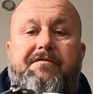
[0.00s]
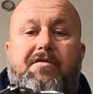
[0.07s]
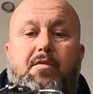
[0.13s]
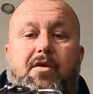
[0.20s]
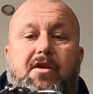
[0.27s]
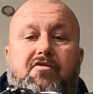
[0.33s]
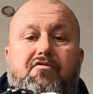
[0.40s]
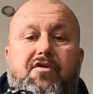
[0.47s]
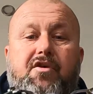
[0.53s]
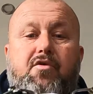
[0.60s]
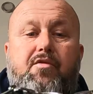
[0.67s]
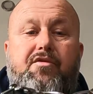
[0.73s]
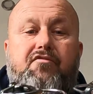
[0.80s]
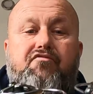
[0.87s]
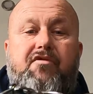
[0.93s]
If you want a reel
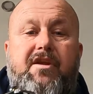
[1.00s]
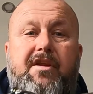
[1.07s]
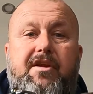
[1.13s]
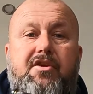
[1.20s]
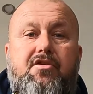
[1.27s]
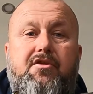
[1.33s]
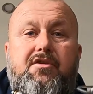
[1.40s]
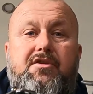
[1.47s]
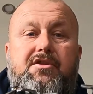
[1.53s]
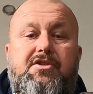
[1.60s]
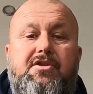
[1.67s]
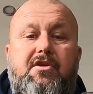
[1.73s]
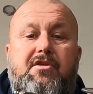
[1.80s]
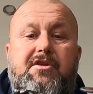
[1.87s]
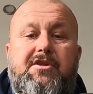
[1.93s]
with a really good,
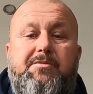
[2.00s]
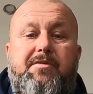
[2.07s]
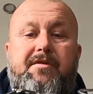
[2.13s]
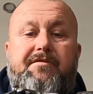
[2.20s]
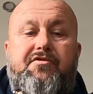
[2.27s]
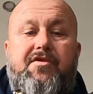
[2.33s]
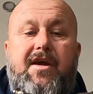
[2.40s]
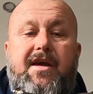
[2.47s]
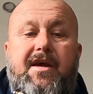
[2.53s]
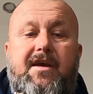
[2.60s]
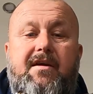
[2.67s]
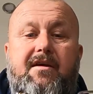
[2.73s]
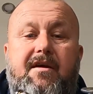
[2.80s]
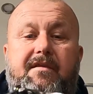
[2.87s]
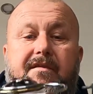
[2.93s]
solid, smooth
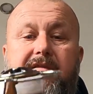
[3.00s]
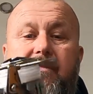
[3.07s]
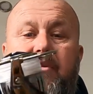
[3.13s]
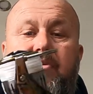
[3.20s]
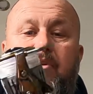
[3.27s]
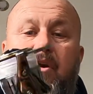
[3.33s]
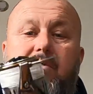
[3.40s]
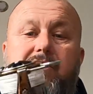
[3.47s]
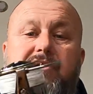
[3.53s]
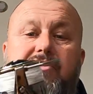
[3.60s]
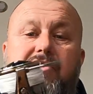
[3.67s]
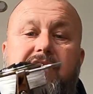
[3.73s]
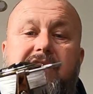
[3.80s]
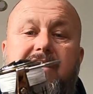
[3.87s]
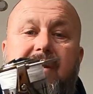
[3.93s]
drag, I think the Daiwa
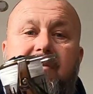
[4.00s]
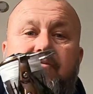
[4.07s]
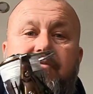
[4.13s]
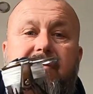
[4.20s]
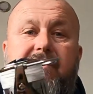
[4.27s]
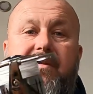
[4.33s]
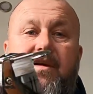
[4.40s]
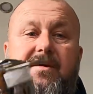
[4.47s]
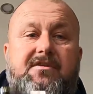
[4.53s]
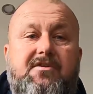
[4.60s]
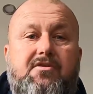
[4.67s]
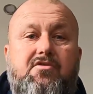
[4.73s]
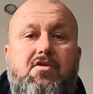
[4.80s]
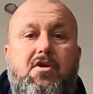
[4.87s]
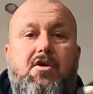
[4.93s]
Certate
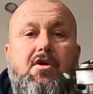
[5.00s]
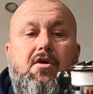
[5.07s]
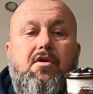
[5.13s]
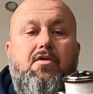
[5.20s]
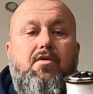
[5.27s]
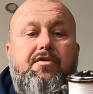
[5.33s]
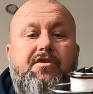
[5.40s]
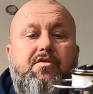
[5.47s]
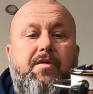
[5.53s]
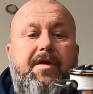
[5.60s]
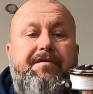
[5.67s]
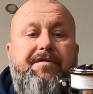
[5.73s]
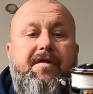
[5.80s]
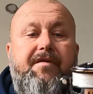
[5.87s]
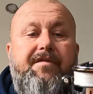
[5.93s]
3000 or the
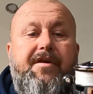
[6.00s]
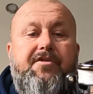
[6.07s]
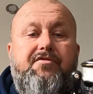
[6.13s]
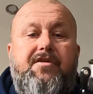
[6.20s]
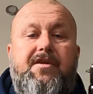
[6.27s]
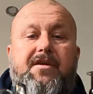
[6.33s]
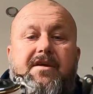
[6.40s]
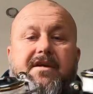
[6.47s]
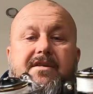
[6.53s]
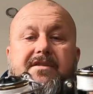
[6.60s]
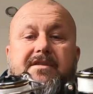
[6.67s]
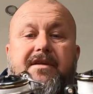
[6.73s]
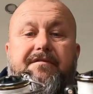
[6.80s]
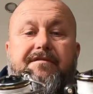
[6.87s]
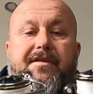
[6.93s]
2500 is
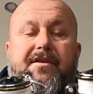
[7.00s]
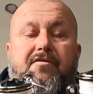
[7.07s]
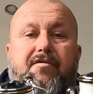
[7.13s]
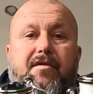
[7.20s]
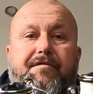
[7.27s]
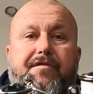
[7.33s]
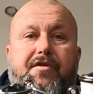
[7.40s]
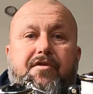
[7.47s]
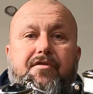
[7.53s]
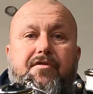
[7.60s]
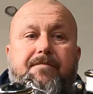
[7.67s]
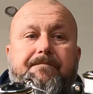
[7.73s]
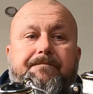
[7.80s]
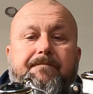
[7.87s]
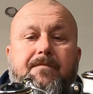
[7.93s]
definitely the reel for you.
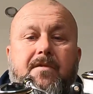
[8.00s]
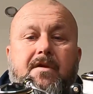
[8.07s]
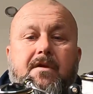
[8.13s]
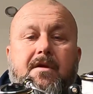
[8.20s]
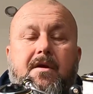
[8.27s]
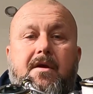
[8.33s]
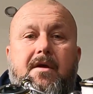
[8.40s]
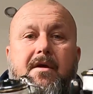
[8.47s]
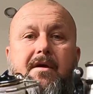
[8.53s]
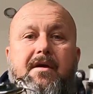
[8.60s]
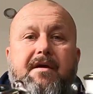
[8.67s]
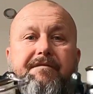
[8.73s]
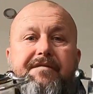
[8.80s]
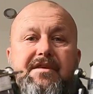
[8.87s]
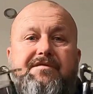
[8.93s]

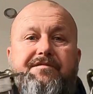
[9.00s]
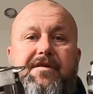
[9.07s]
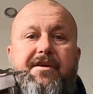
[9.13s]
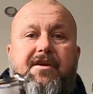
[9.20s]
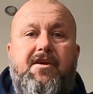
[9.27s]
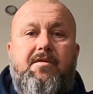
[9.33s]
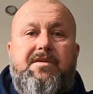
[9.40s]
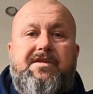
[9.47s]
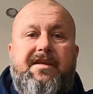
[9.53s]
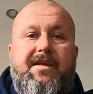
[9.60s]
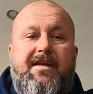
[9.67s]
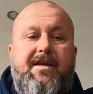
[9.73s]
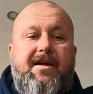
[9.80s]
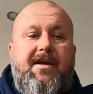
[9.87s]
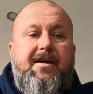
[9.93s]
If this video was
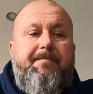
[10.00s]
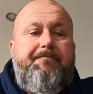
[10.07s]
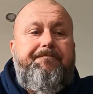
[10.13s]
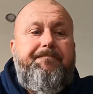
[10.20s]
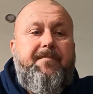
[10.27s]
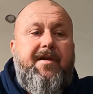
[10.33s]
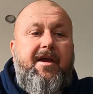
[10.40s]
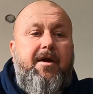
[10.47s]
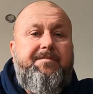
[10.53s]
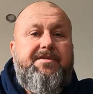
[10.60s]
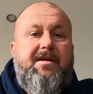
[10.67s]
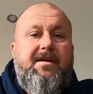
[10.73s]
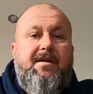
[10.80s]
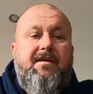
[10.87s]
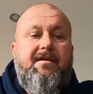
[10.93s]
any help
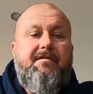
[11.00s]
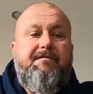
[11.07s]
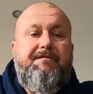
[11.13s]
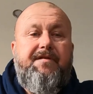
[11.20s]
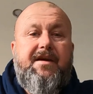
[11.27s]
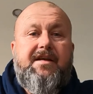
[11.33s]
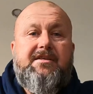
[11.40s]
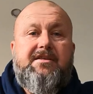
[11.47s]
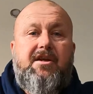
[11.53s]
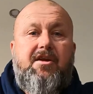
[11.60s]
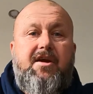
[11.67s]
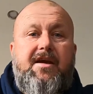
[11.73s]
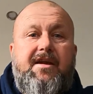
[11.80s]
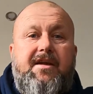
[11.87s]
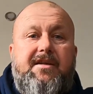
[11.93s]
to you, flick us a
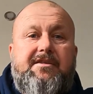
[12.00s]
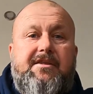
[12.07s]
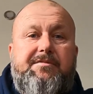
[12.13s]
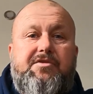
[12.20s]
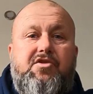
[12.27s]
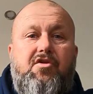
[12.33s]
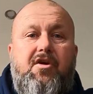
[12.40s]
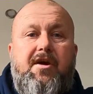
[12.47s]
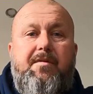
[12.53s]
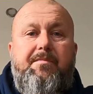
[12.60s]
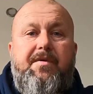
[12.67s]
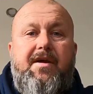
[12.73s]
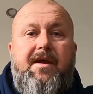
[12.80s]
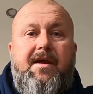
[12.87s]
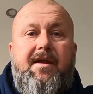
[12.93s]
like and a
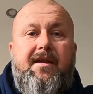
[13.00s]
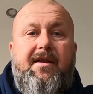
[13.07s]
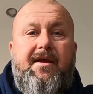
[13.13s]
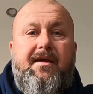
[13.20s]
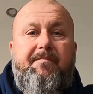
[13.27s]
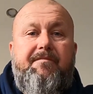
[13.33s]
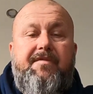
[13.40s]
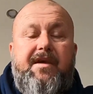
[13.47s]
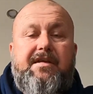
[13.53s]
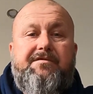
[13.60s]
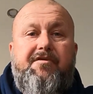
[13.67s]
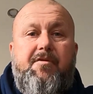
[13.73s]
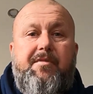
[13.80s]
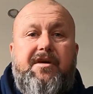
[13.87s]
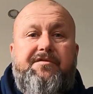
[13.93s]
subscribe, and thanks
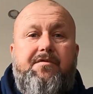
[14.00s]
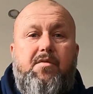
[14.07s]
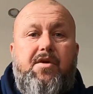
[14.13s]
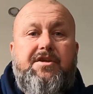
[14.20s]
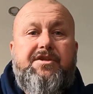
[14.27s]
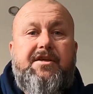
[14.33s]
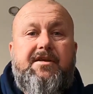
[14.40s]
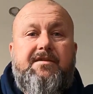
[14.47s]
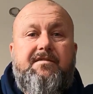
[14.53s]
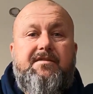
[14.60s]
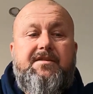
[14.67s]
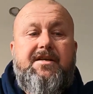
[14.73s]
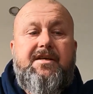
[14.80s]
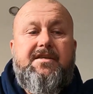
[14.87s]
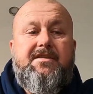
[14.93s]
very much for watching.
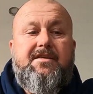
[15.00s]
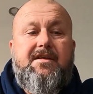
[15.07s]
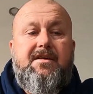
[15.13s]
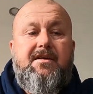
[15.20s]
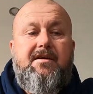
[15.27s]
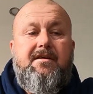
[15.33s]
Cheers.